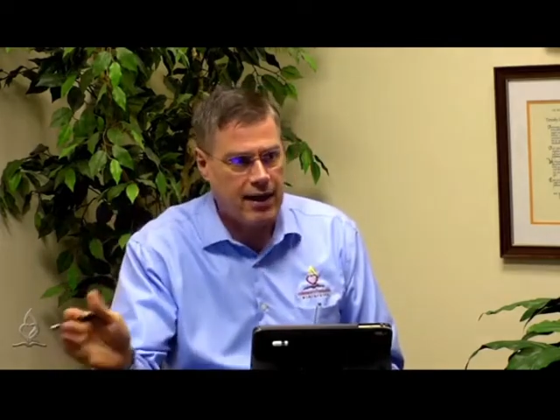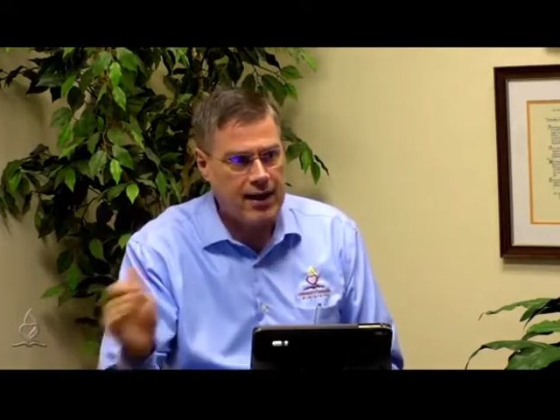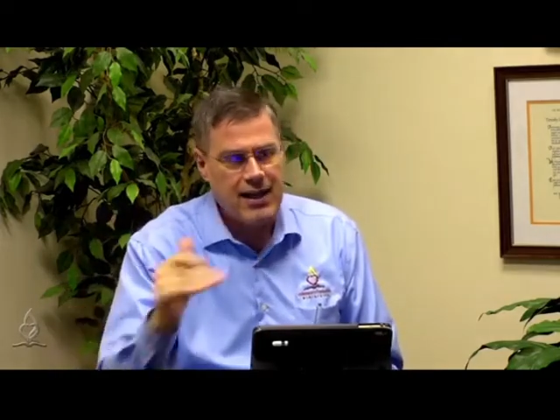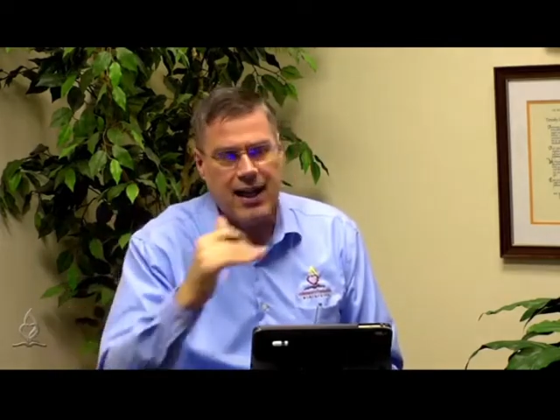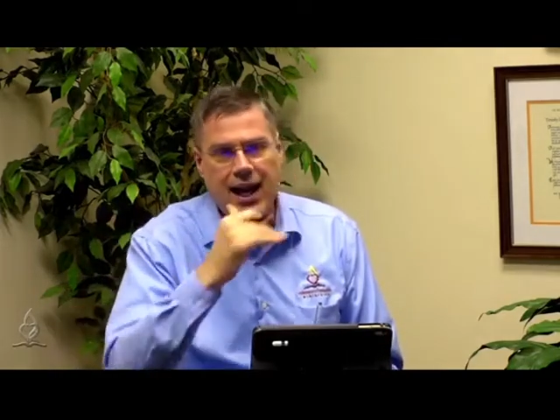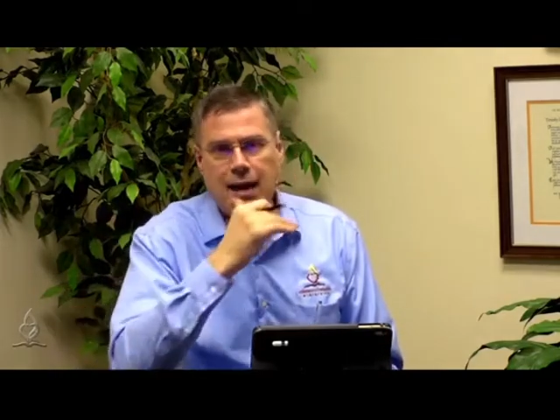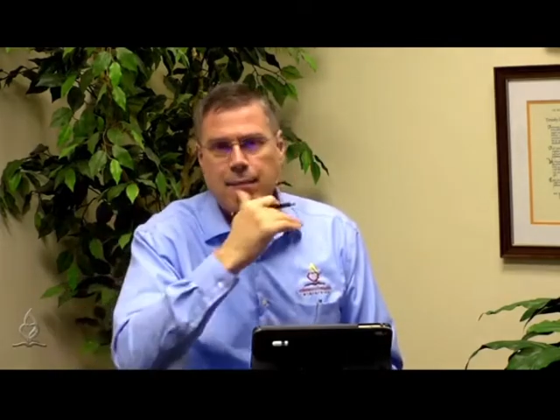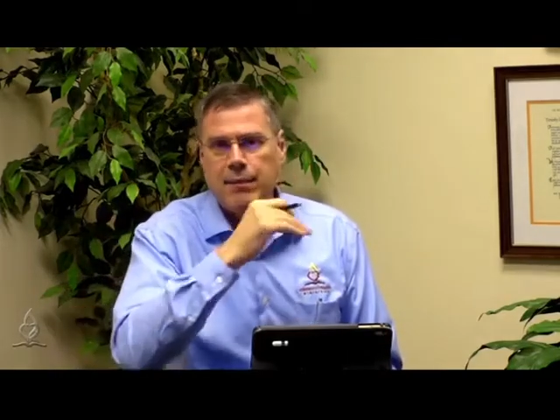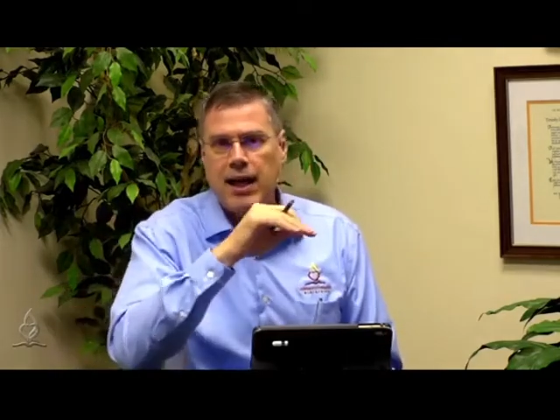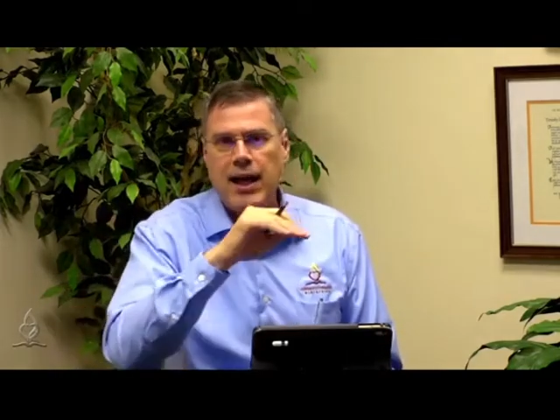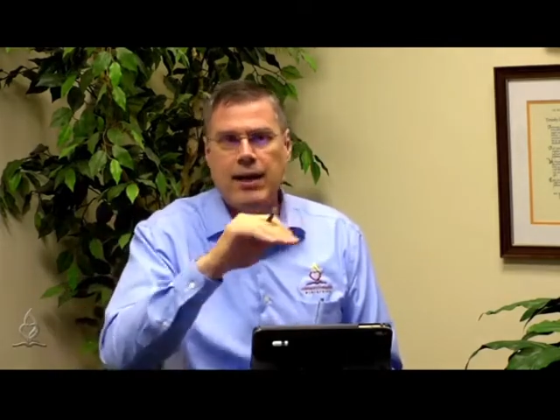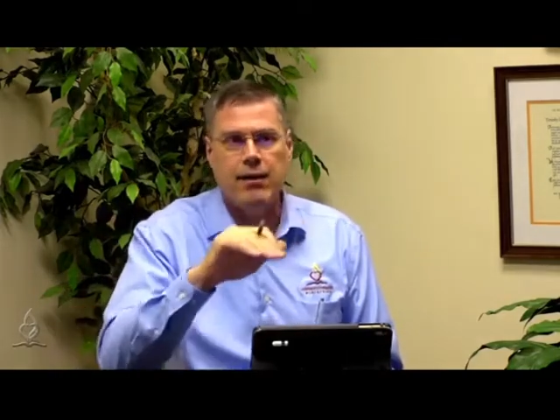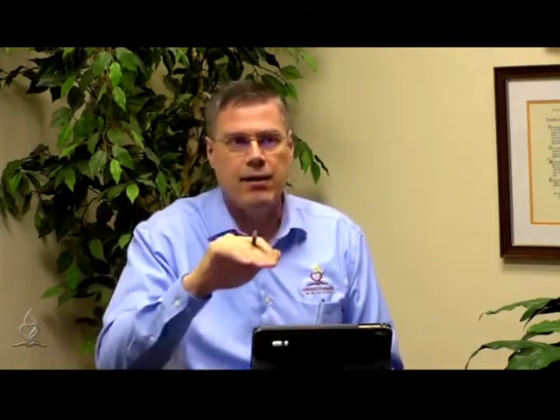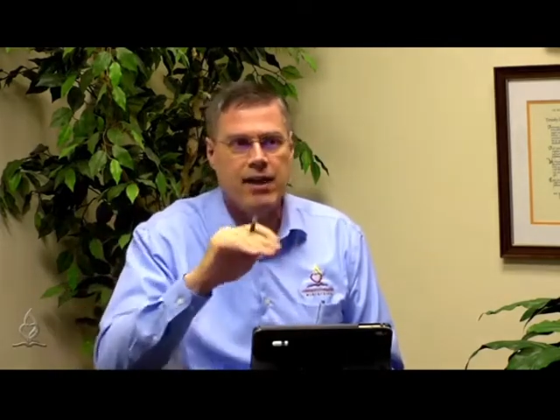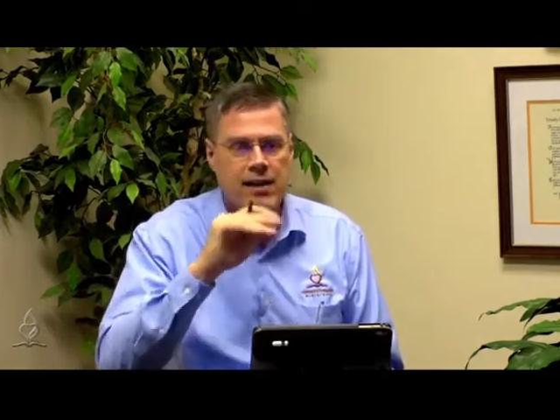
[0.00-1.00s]
He came
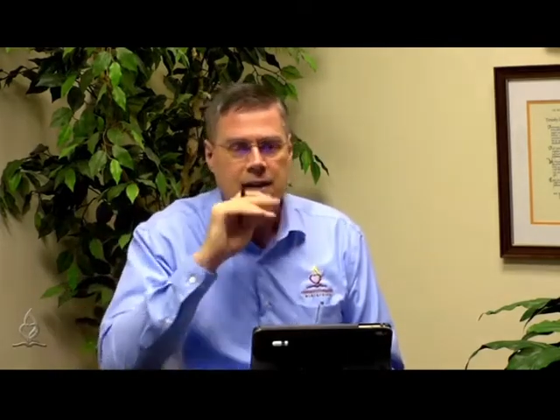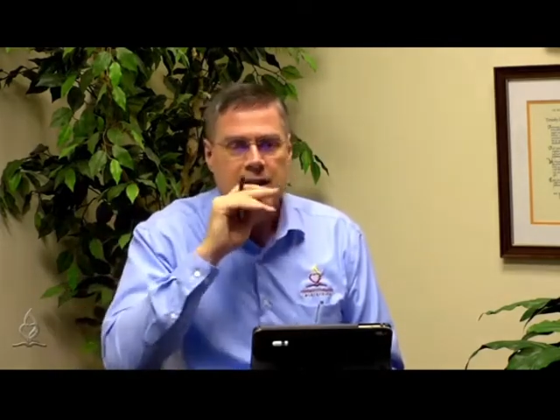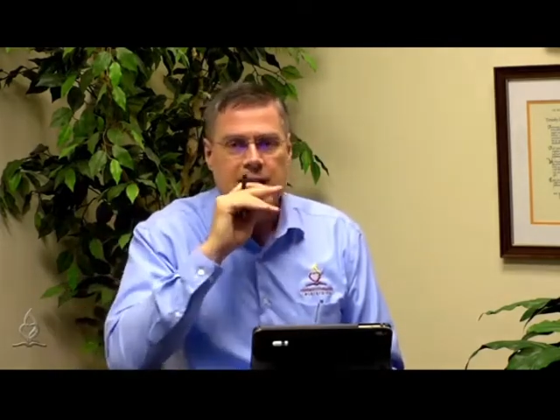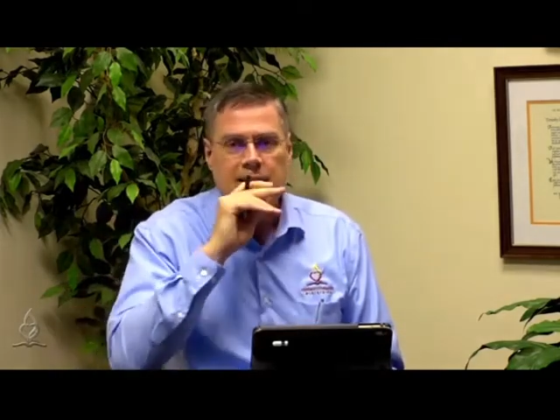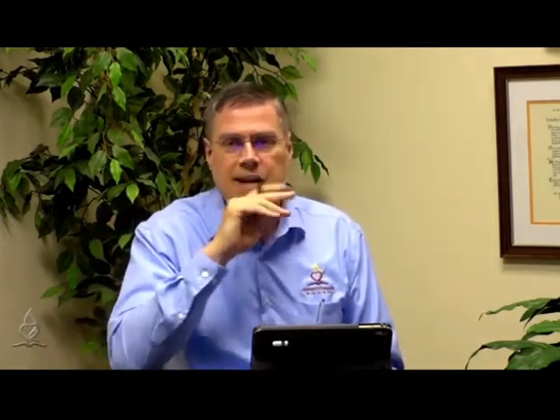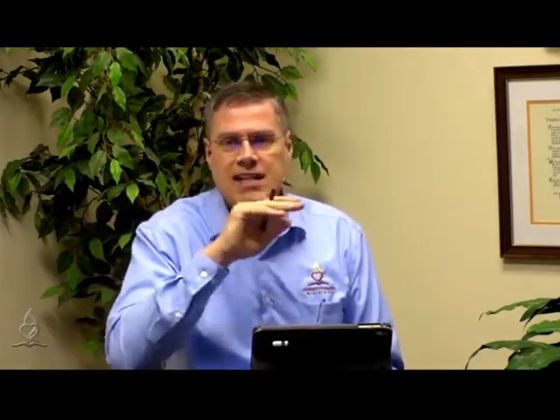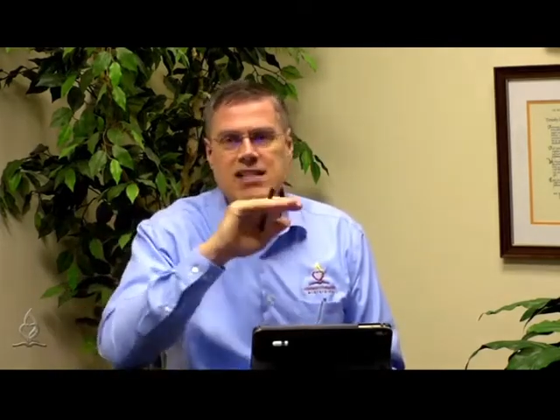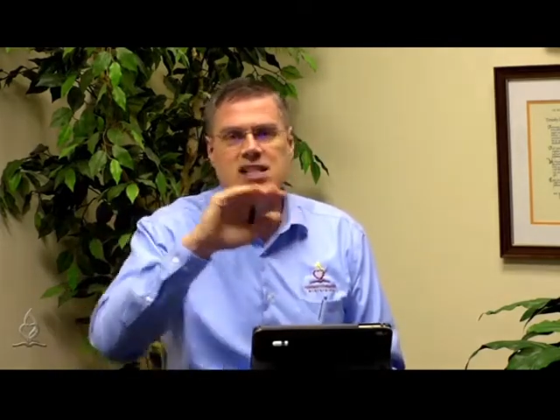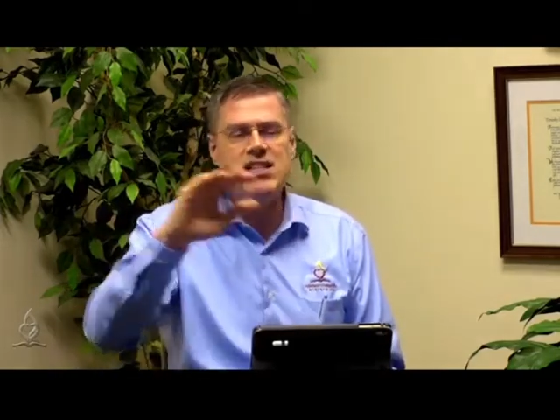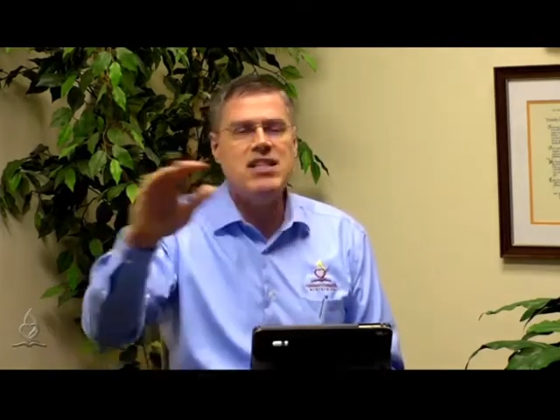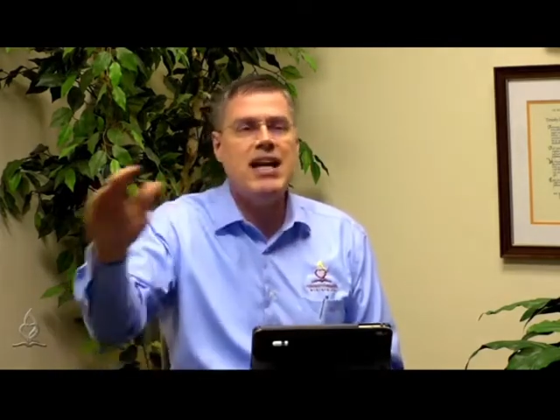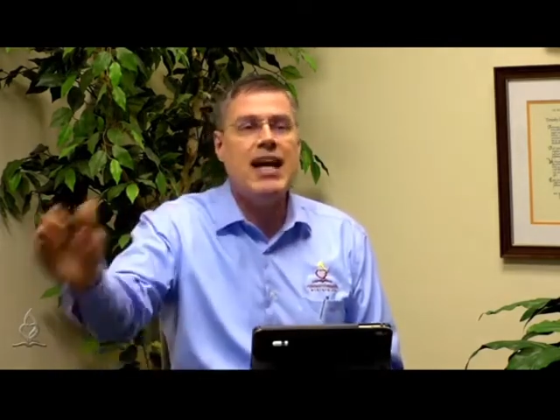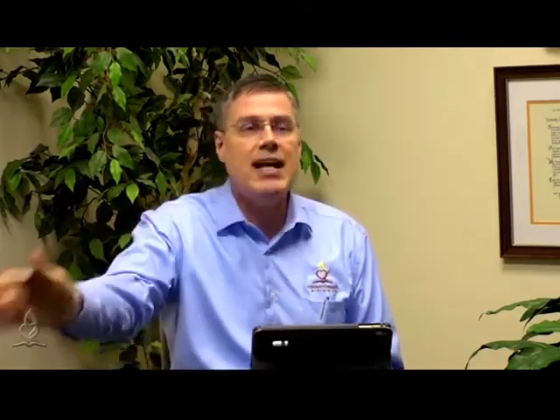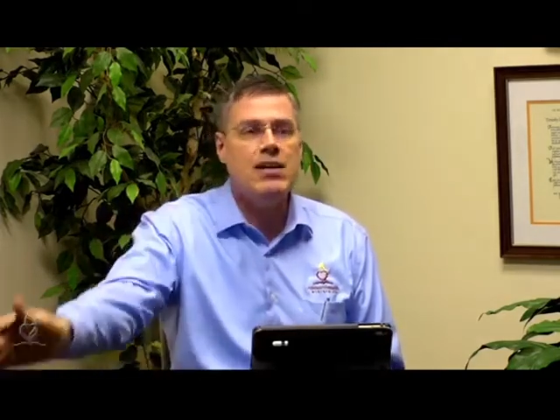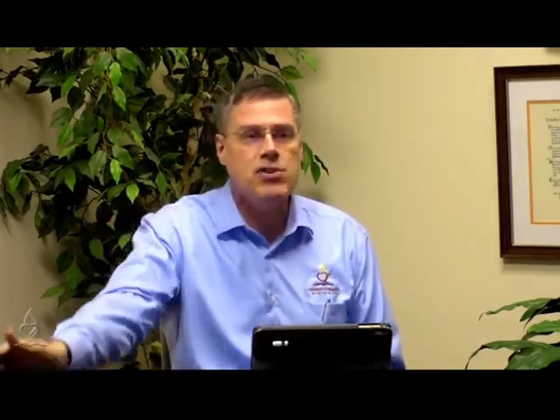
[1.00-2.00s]
later. He, he's just
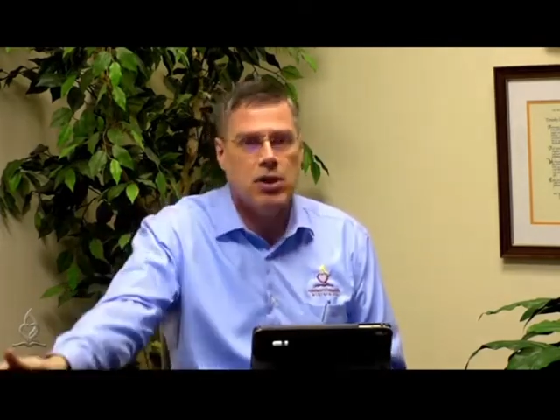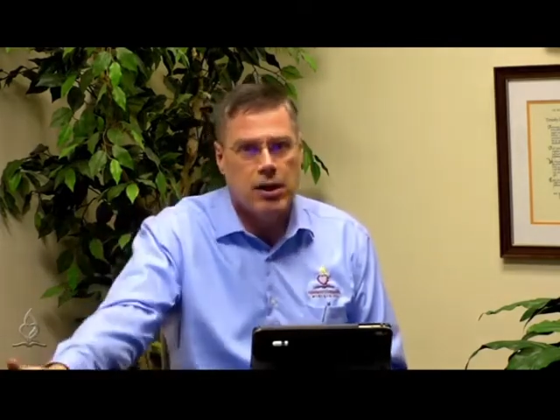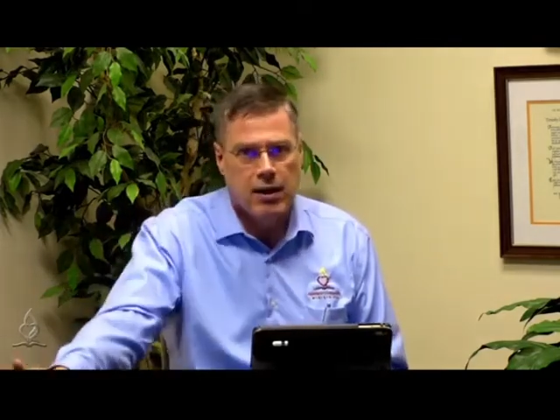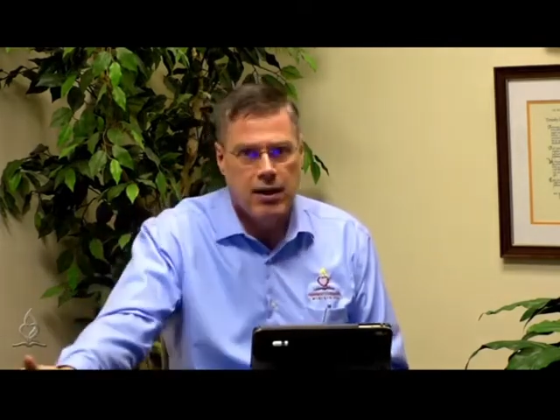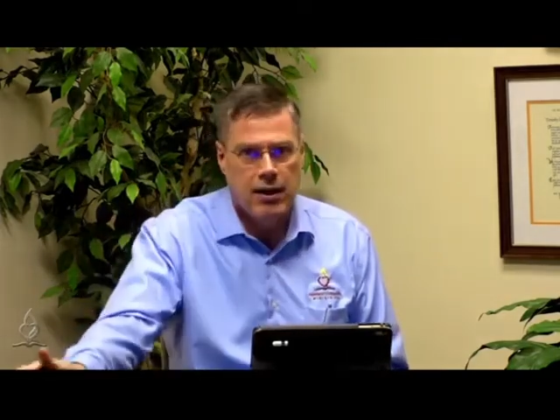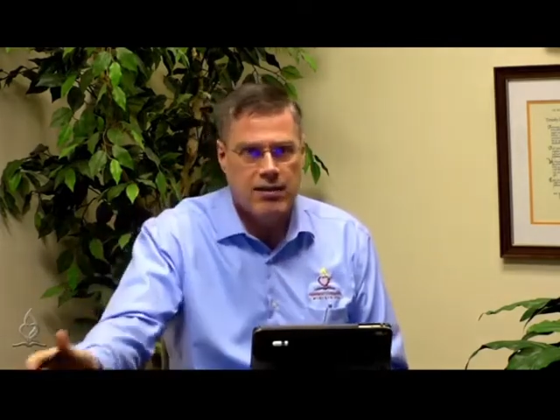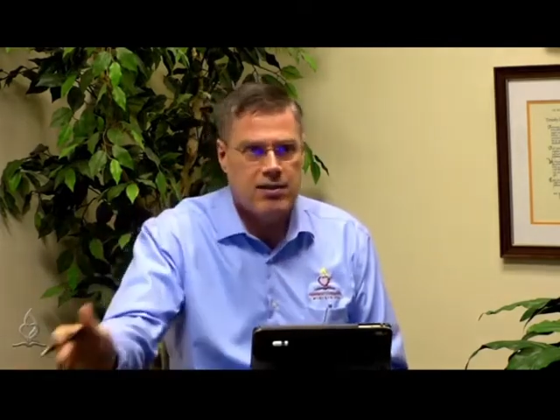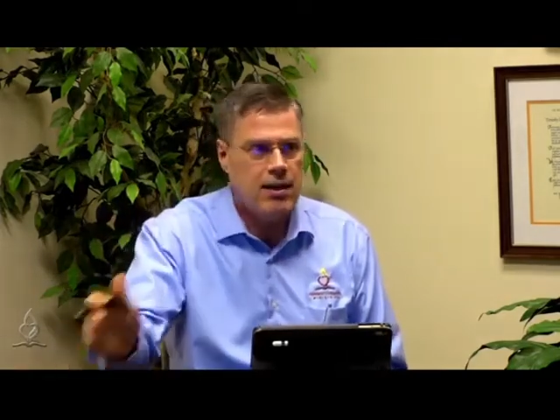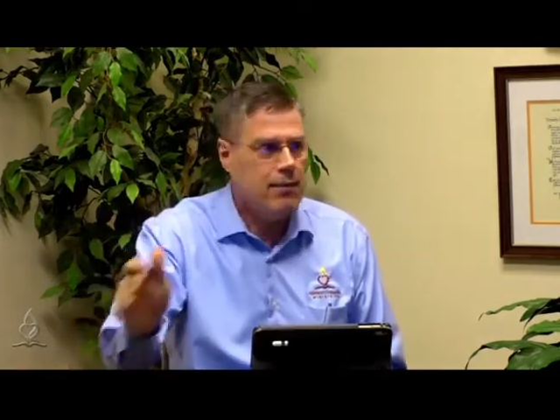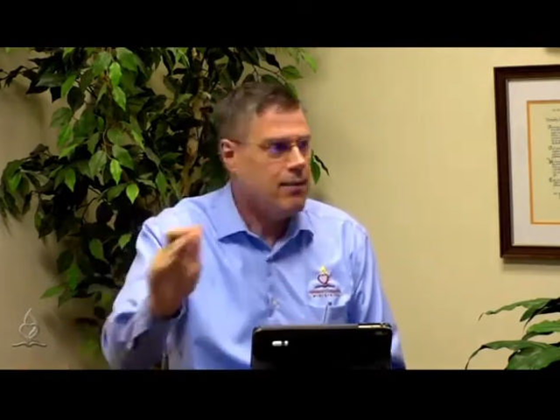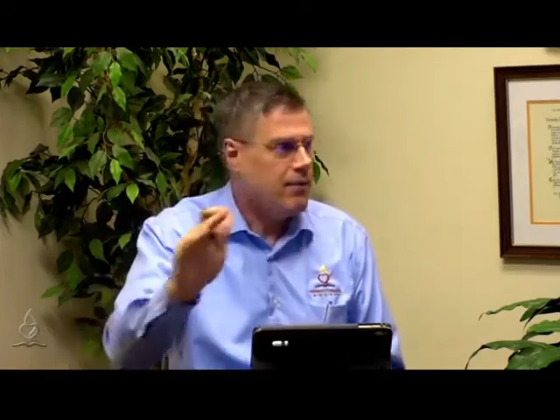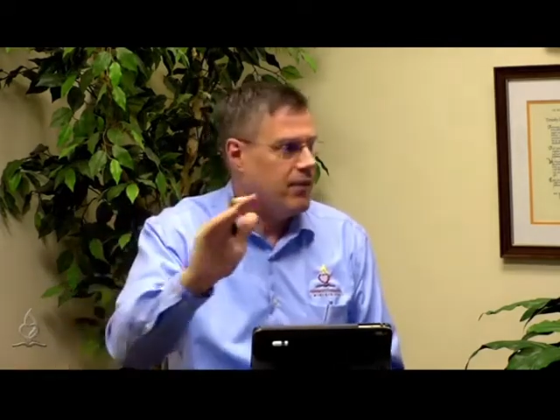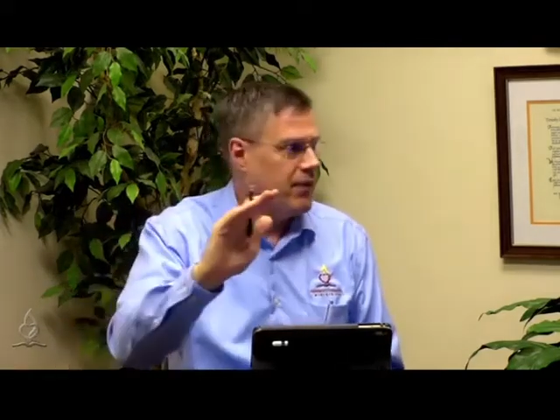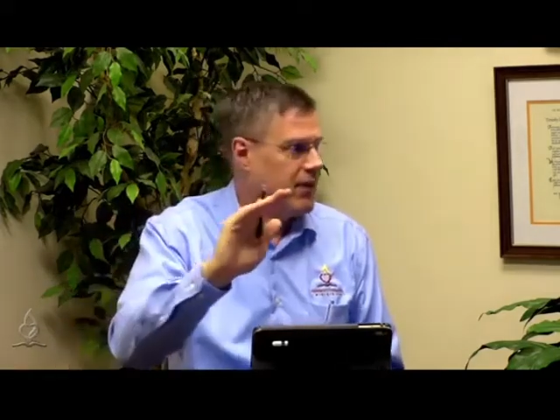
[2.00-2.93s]
an angel. He and so, Lucifer